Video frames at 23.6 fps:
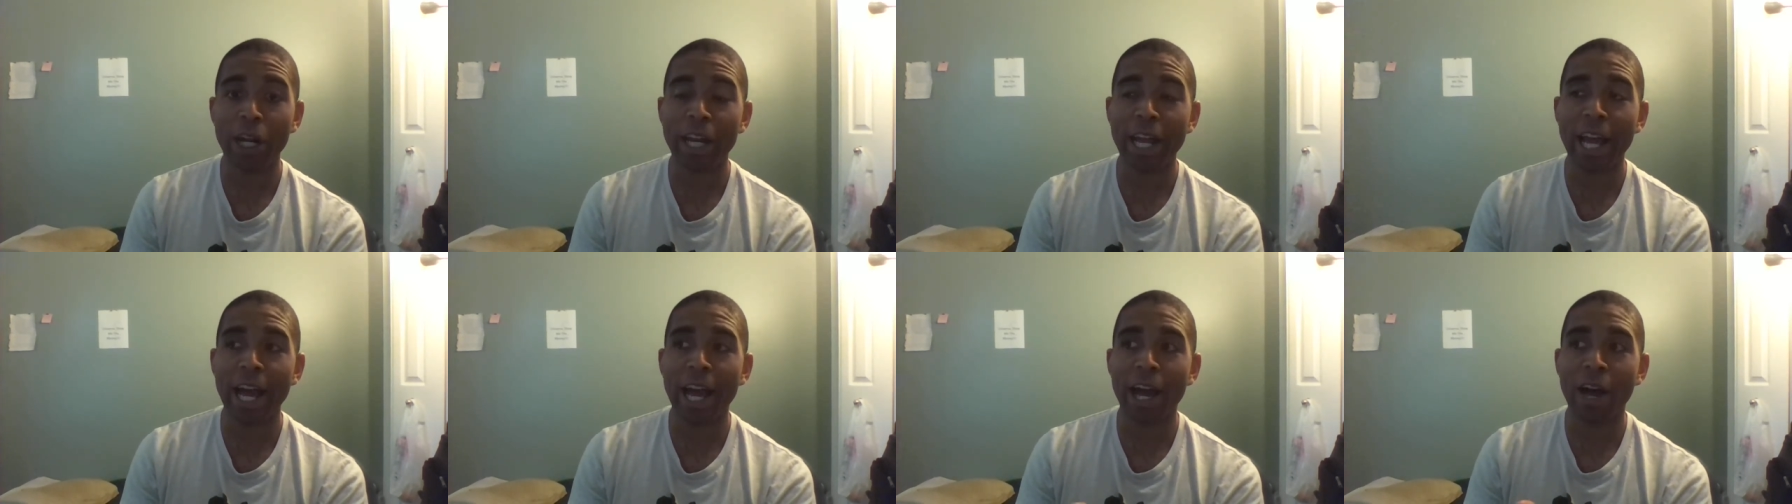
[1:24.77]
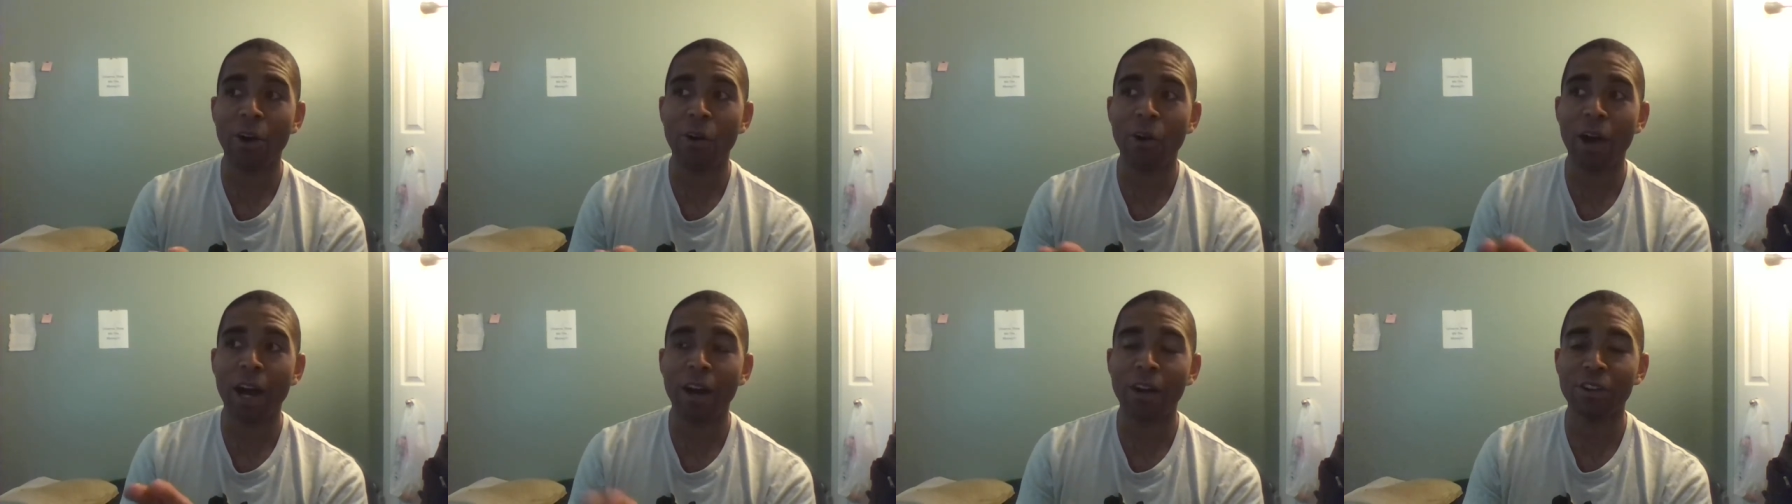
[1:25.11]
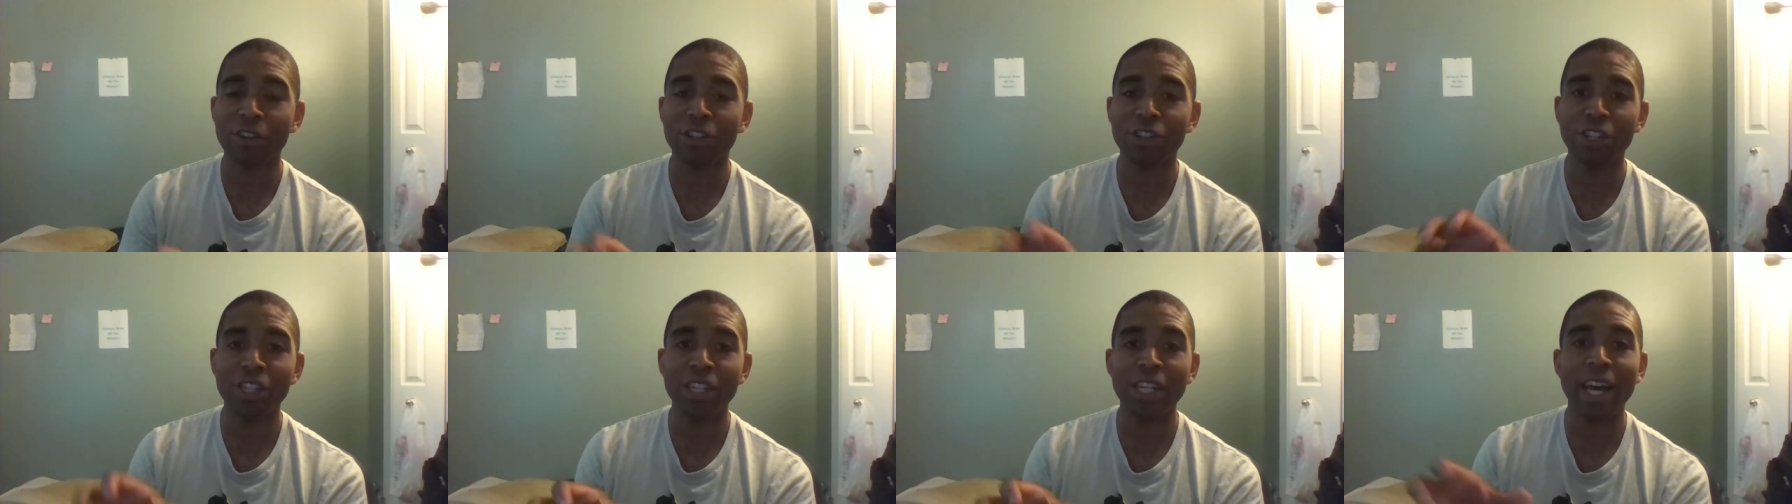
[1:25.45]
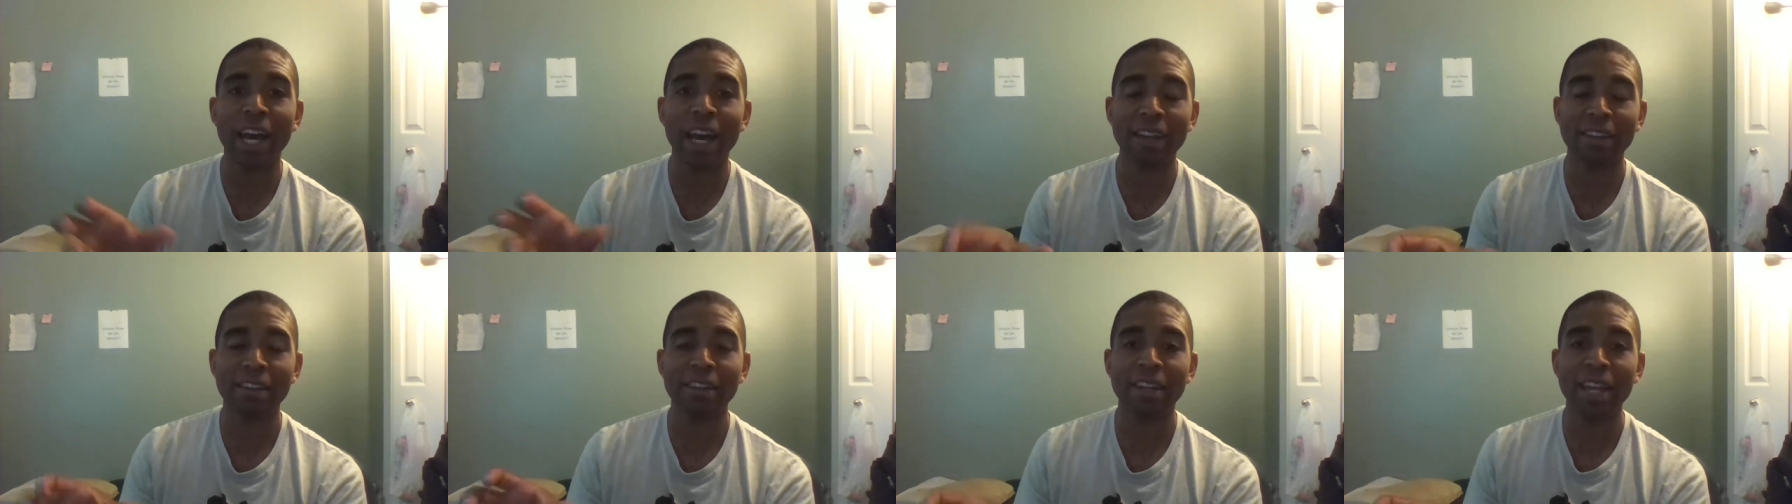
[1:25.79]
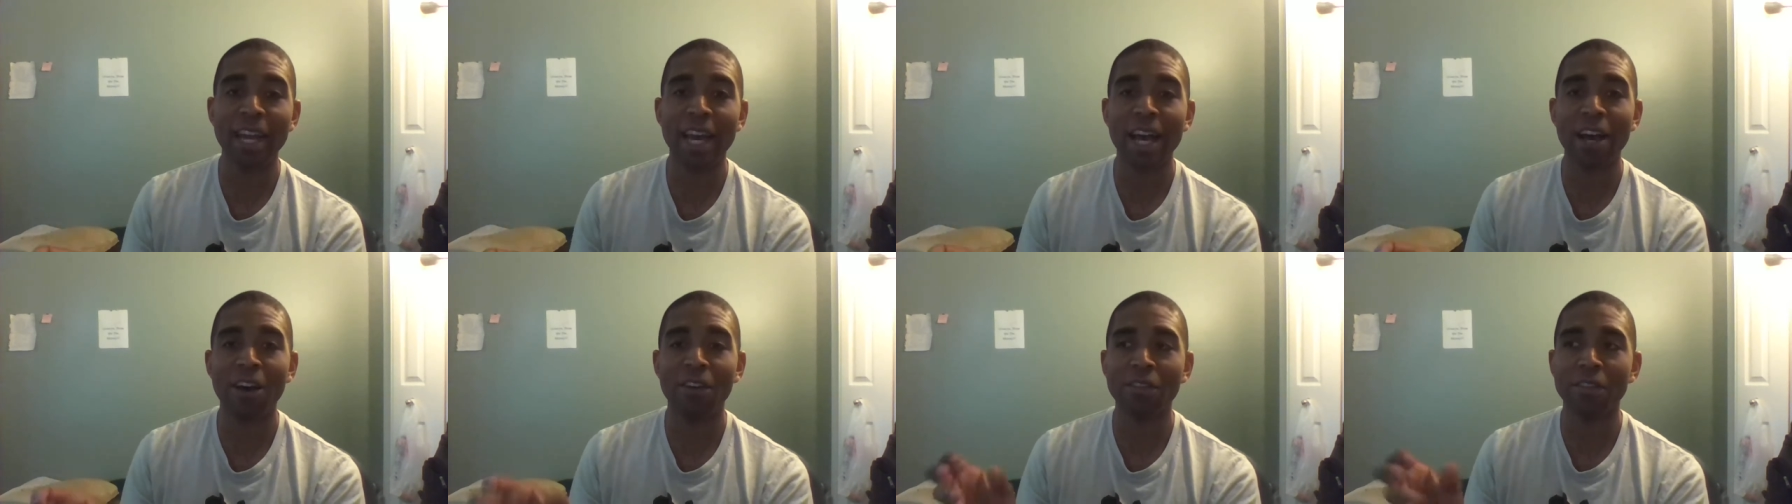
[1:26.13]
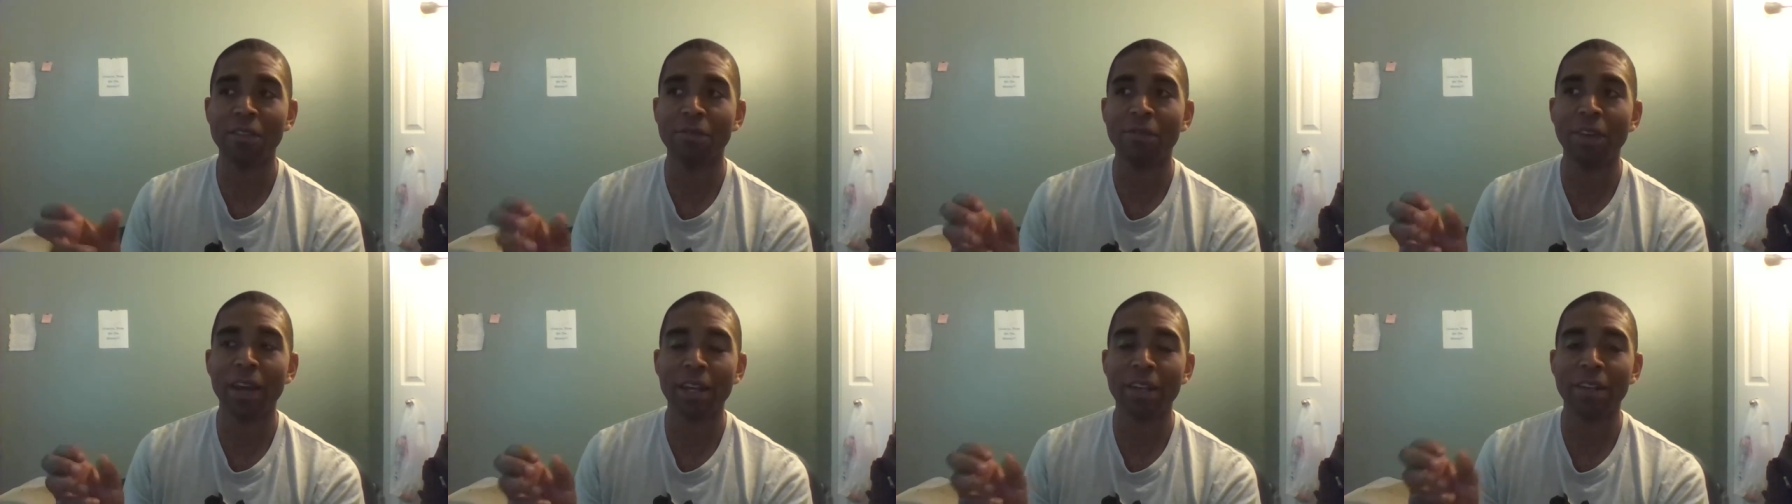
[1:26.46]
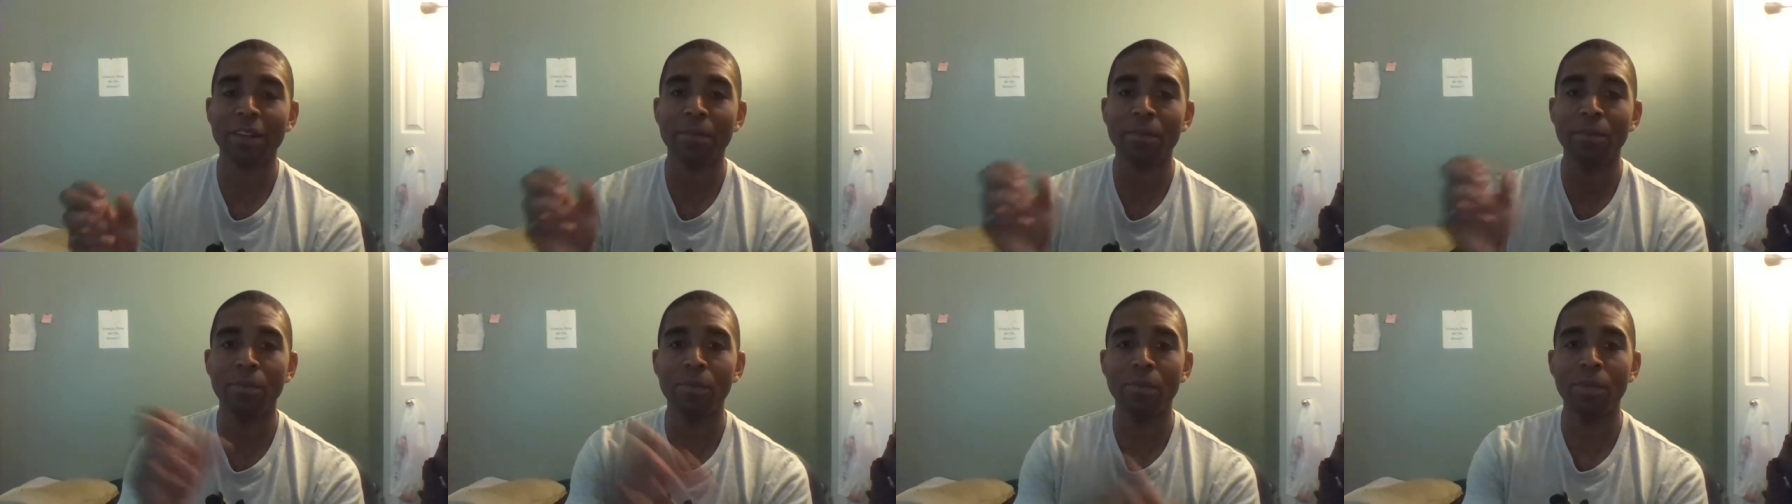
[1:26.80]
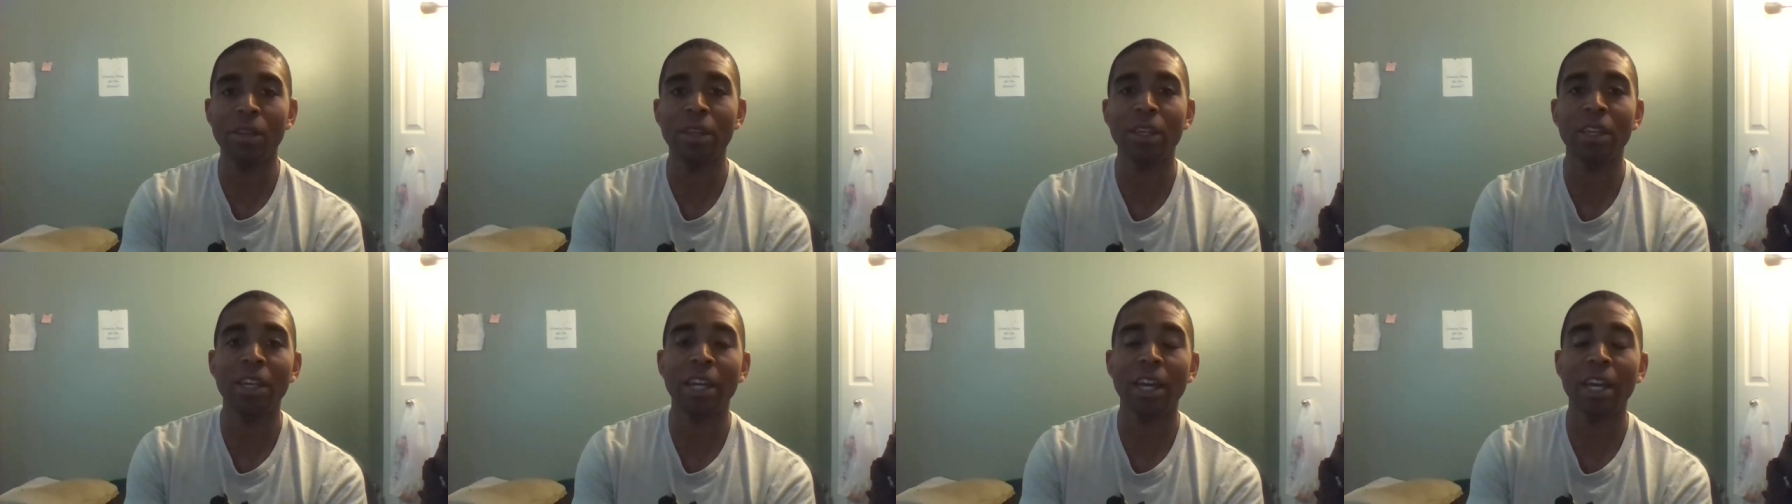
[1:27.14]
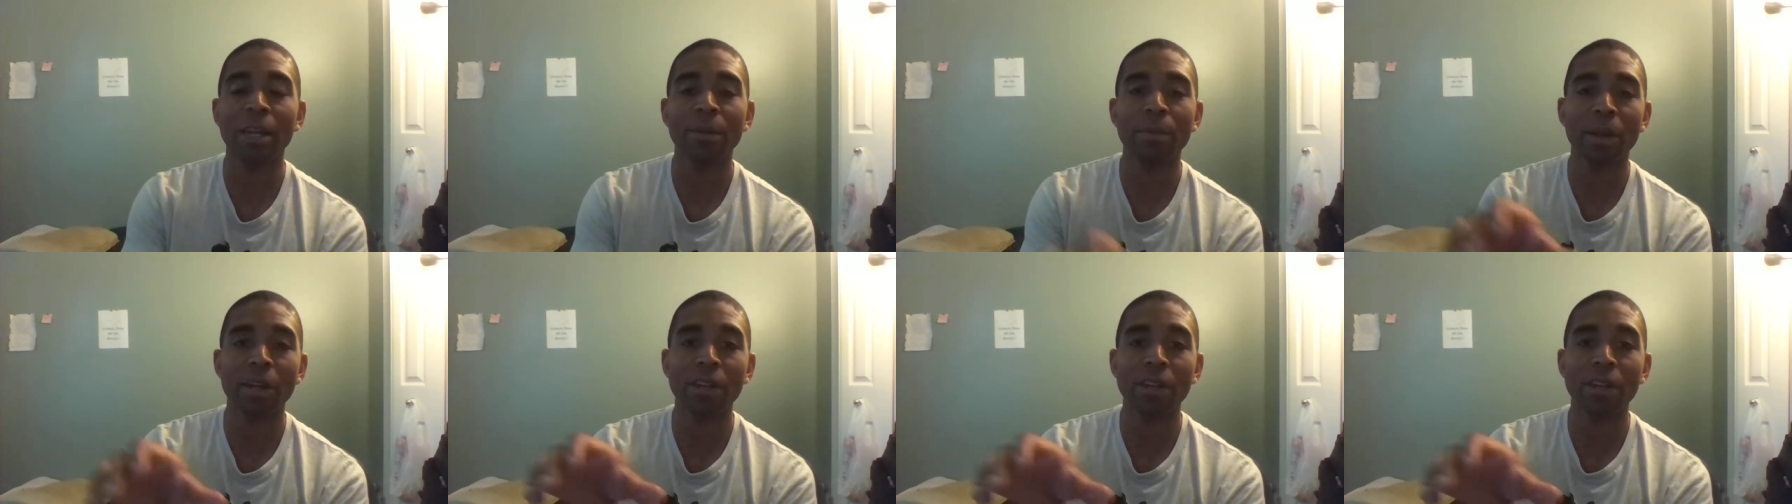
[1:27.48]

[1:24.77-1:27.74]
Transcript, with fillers: and how she acts now has affected me and